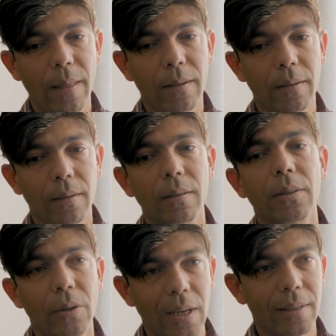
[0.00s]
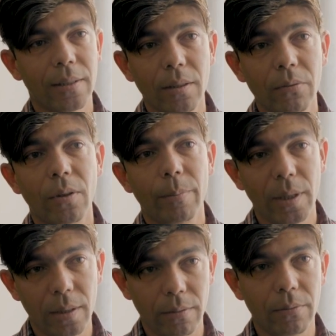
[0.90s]
they're asking for
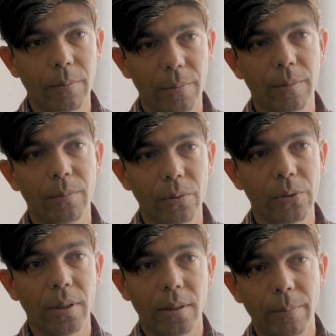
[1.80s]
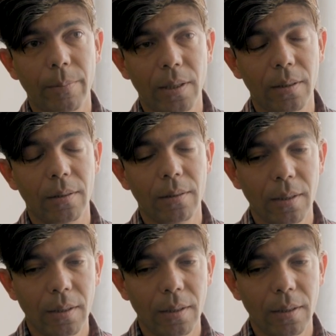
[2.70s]
money from them to send them money.